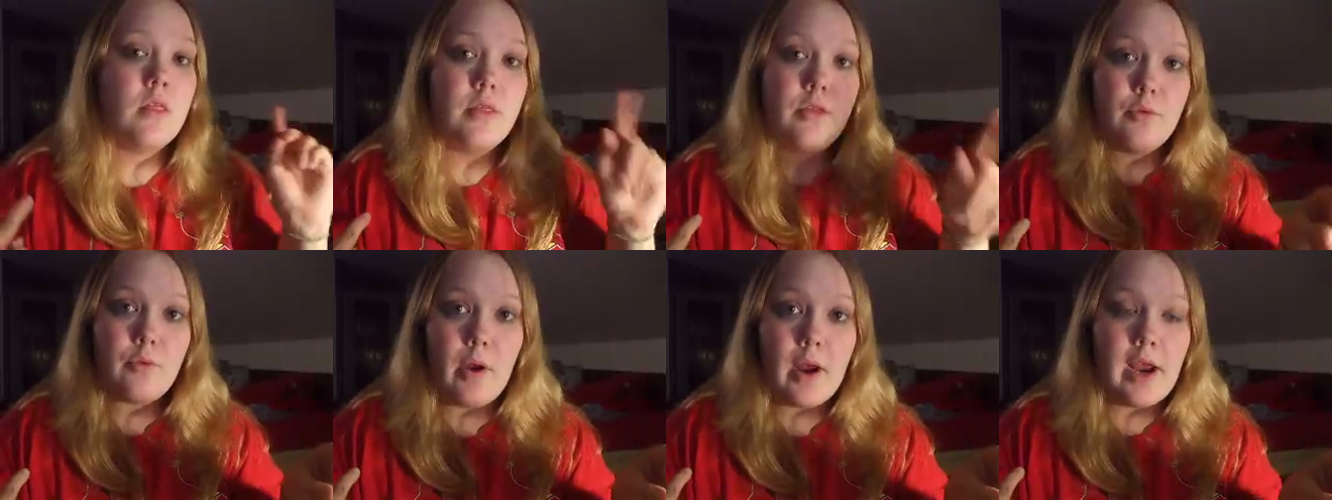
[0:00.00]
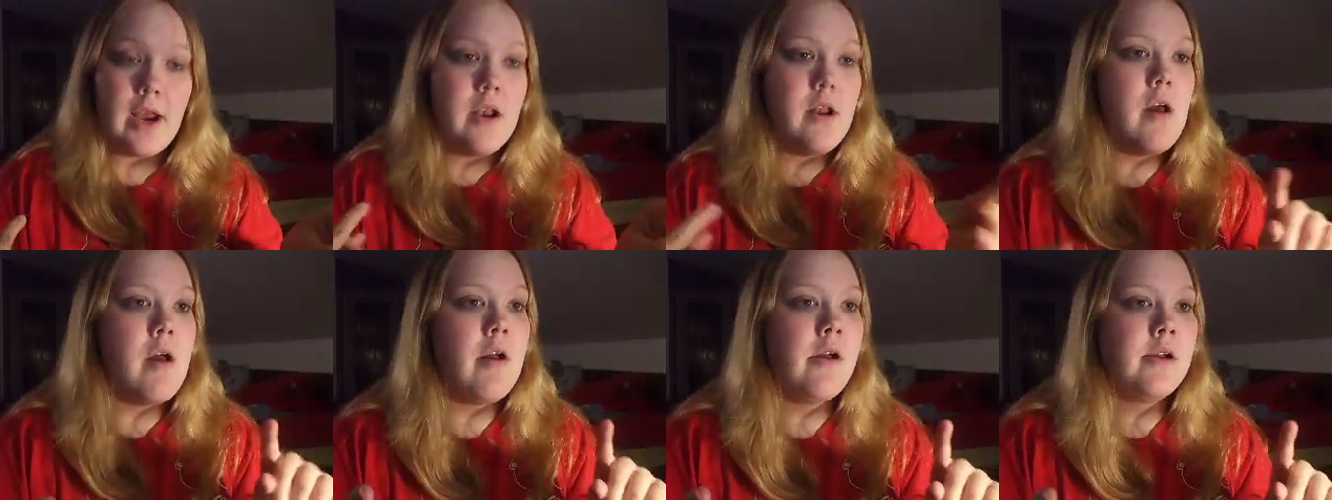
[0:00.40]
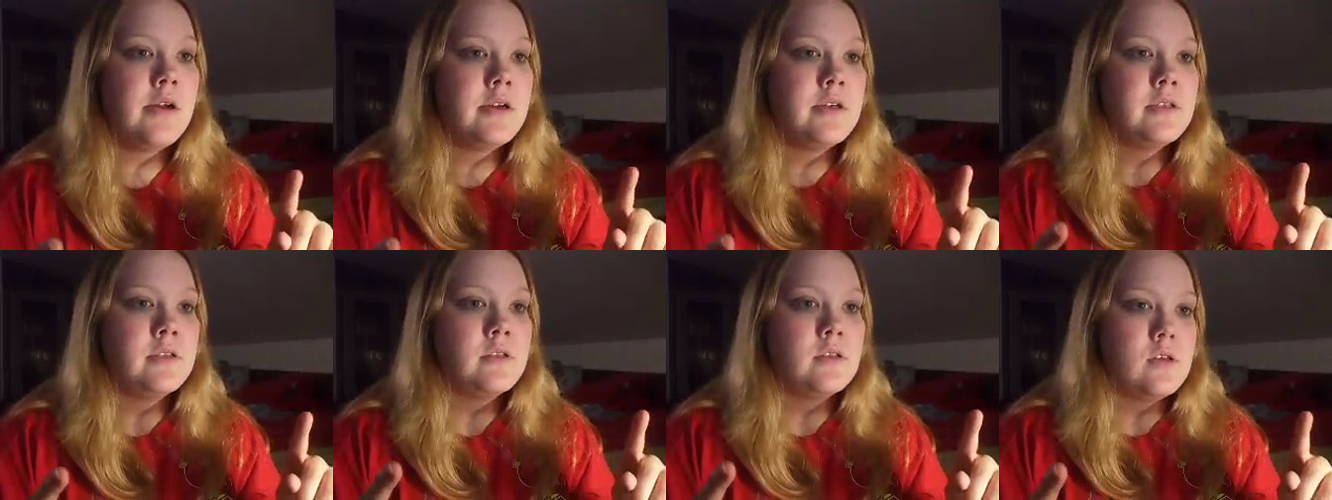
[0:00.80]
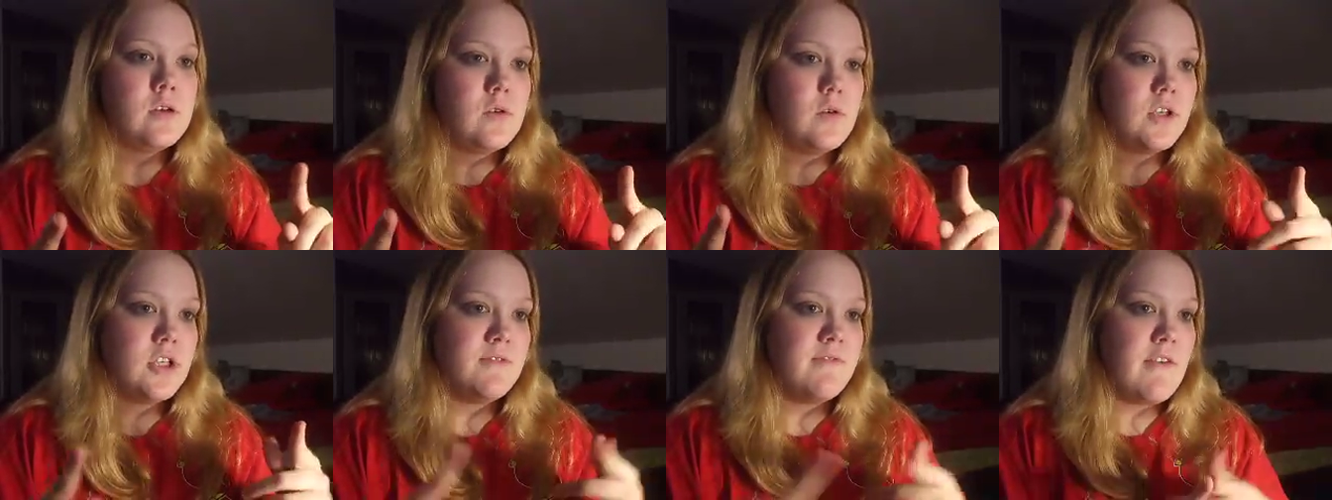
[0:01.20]
The Rain.
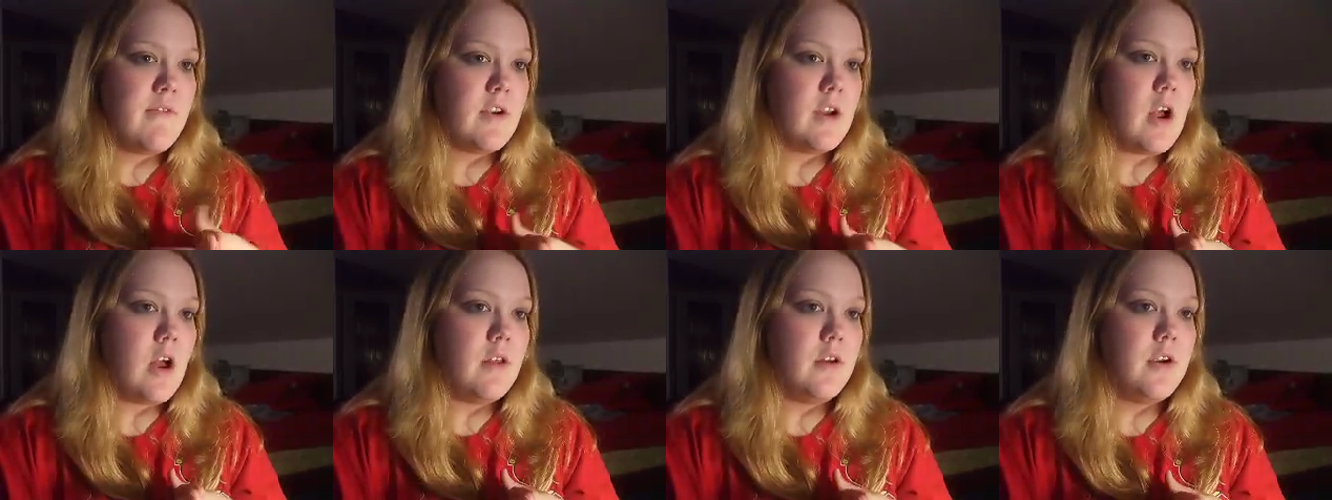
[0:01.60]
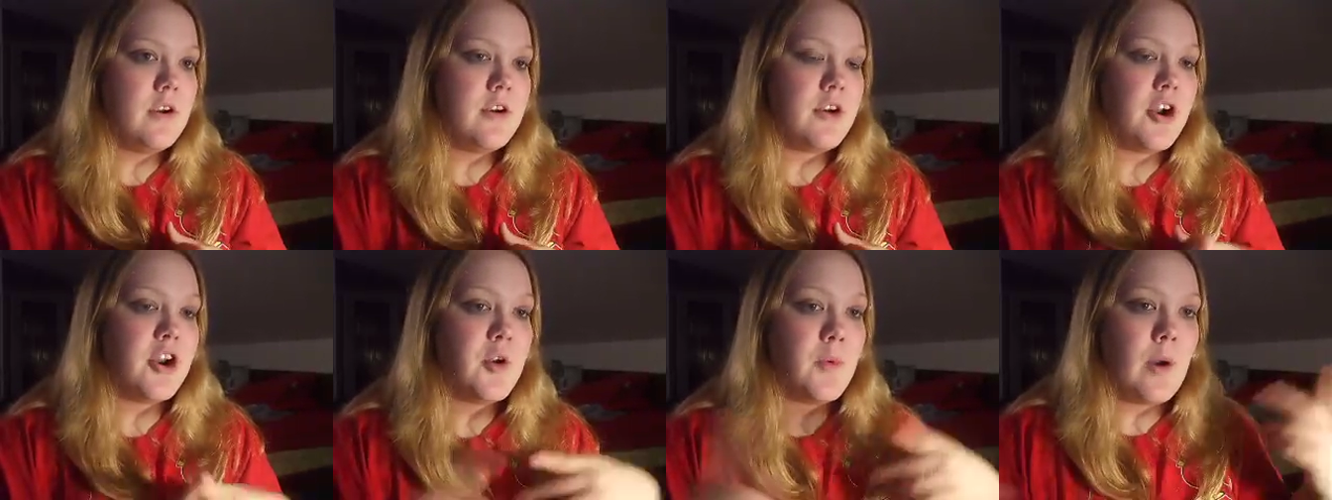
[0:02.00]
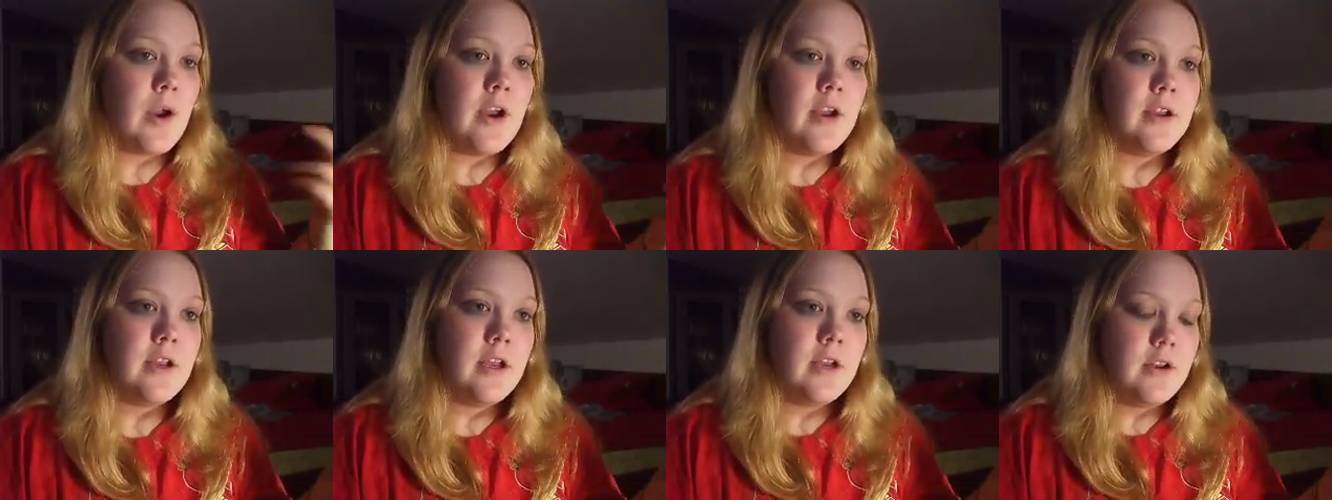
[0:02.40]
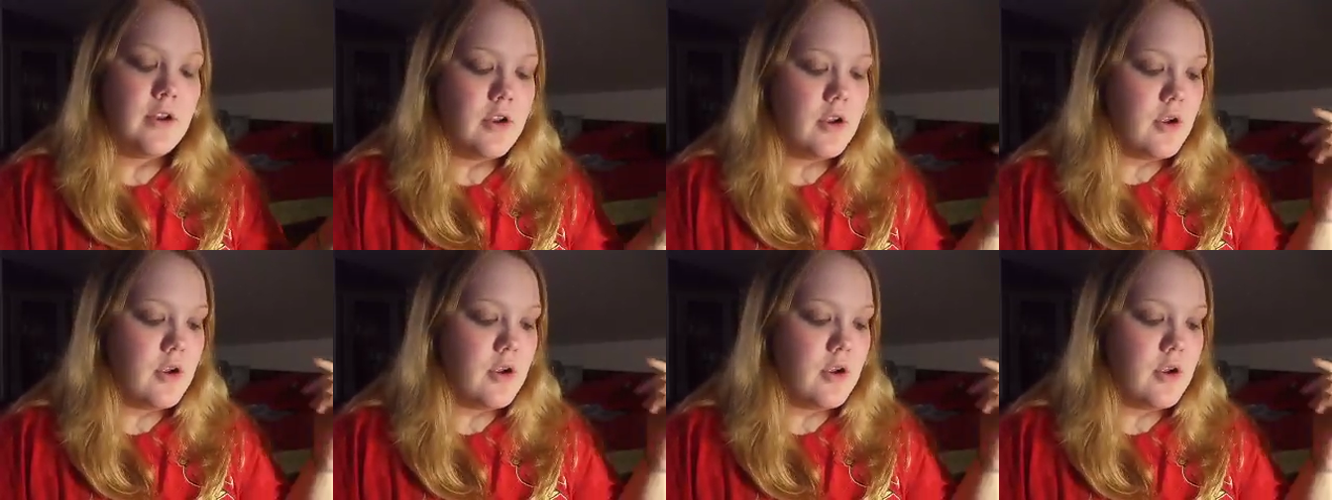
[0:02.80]
What's your favorite color and are you wearing it?